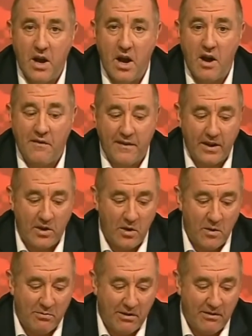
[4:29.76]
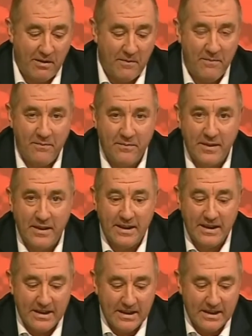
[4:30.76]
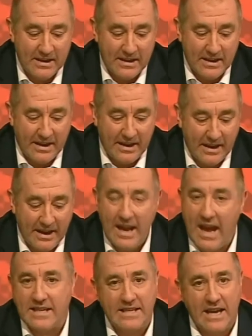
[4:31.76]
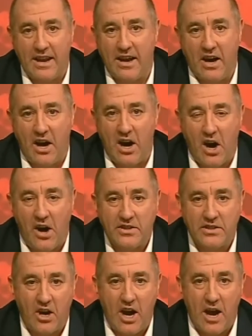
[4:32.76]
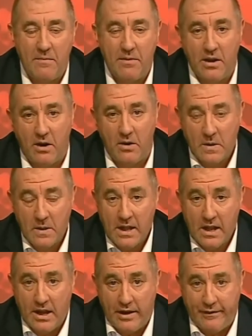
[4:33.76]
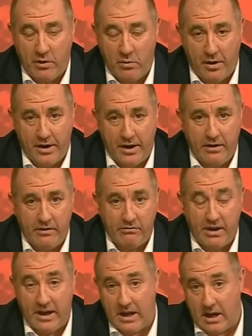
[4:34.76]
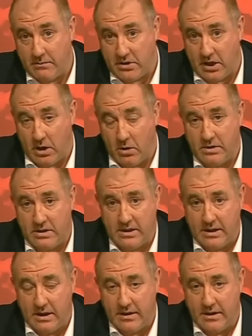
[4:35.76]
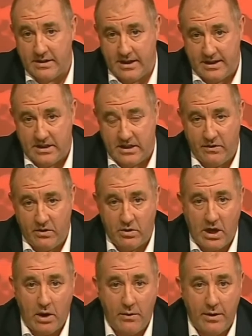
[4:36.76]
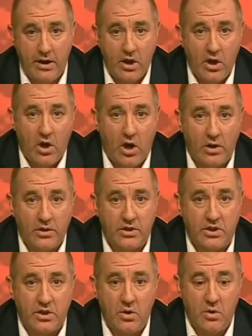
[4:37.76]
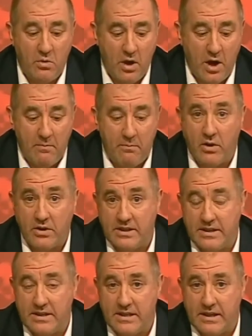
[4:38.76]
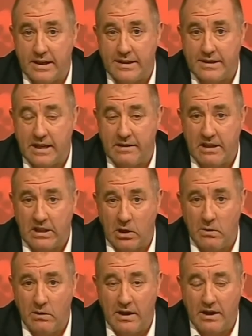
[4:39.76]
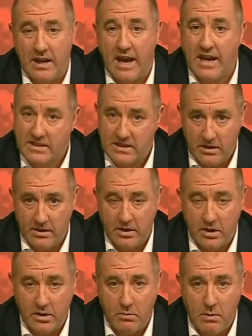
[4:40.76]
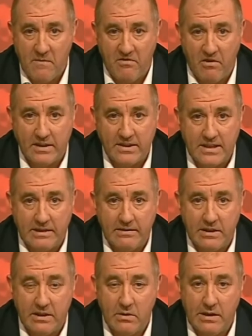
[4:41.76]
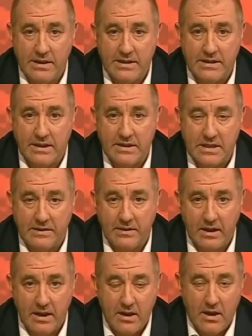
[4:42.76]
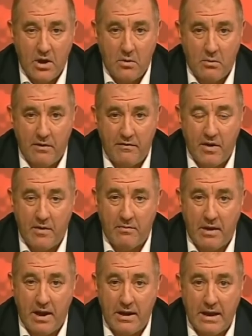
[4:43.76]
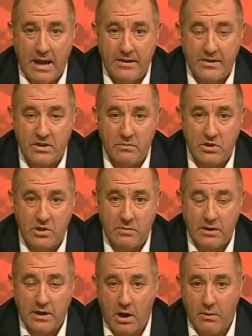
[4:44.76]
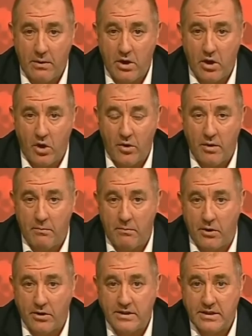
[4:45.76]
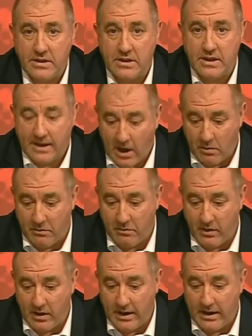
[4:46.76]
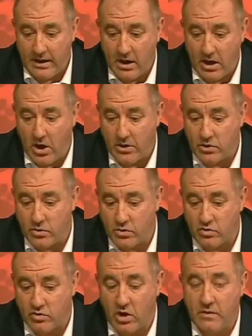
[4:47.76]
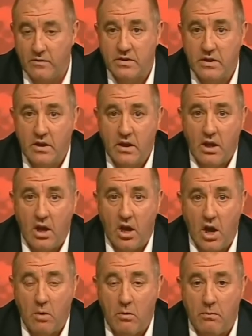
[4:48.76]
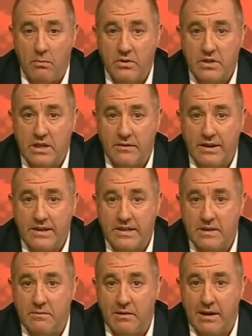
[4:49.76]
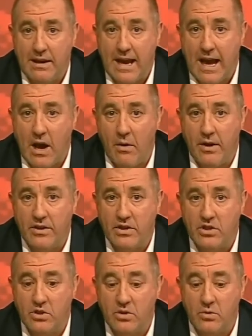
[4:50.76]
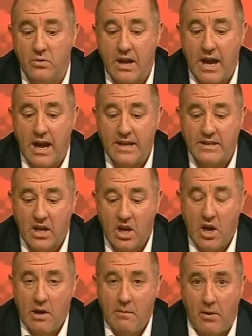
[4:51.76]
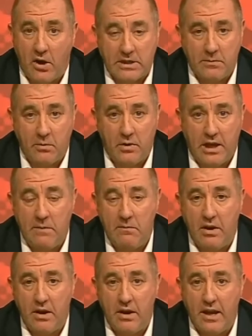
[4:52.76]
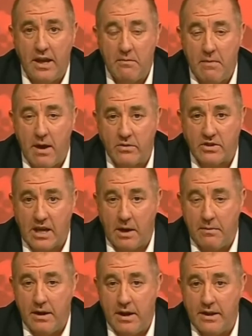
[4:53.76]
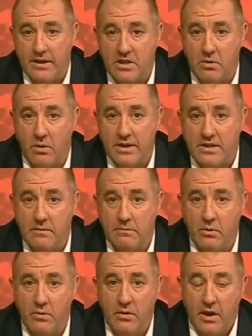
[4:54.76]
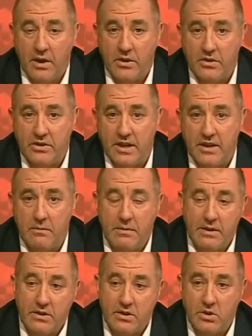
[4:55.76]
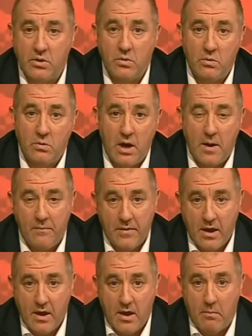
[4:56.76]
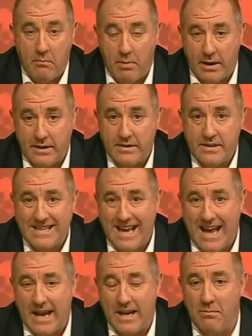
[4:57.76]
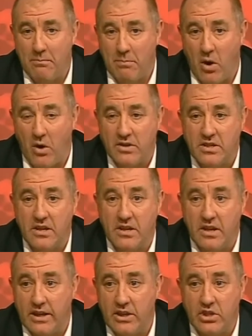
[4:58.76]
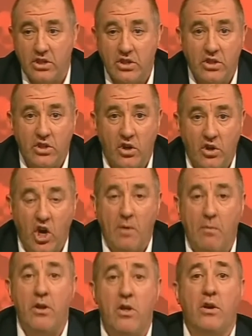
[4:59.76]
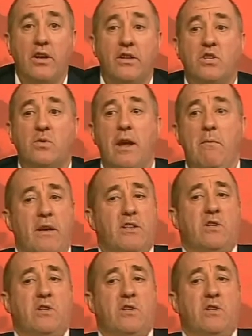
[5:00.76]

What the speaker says: Nah, thank you, brother. He has had a hard time, you know. If you want to hit read, I'm told there's an interview going on to Boxing Scene. Terry Dooley, the excellent web writer Terry Dooley, has done something with Kenny Anderson, which will be going on Boxing Scene. Hopefully, George Groves will put something similarly out as soon as possible. Keep your emails coming in. It's quite simple. You send them into bunce@boxnation.com. Or you can tweet me.